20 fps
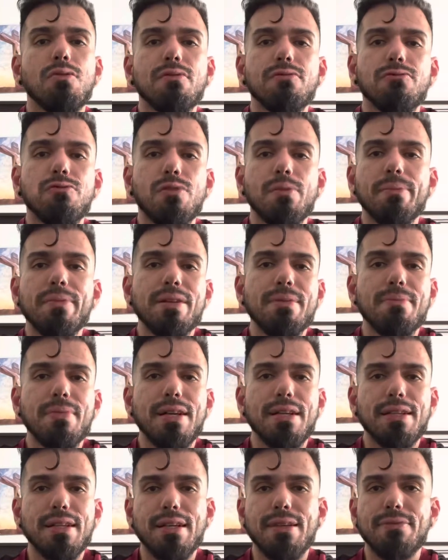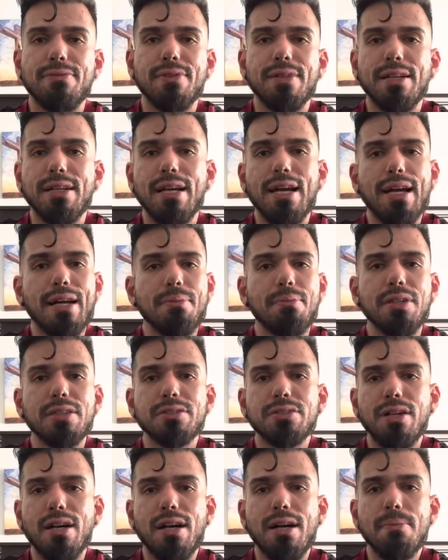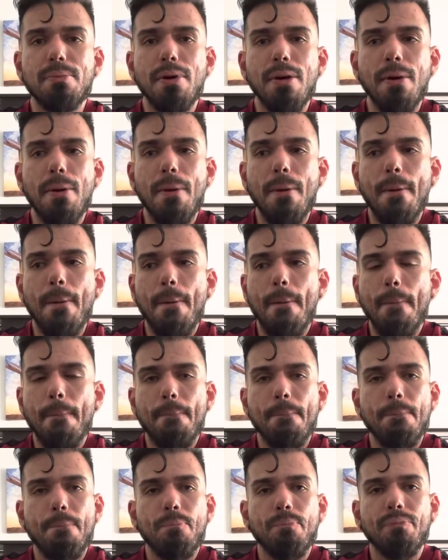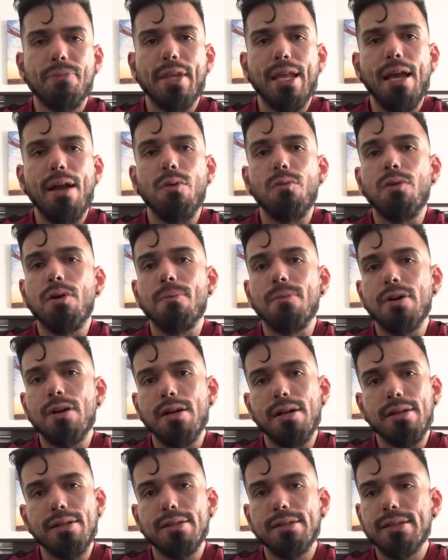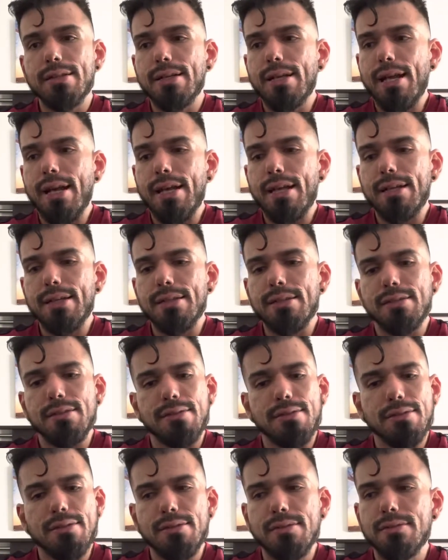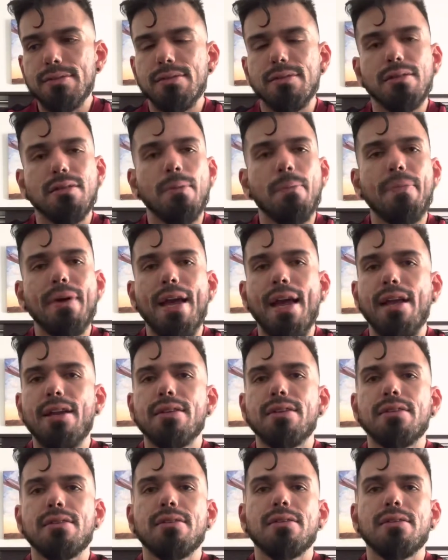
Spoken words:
for me in my life. I had my job at Walmart and the band.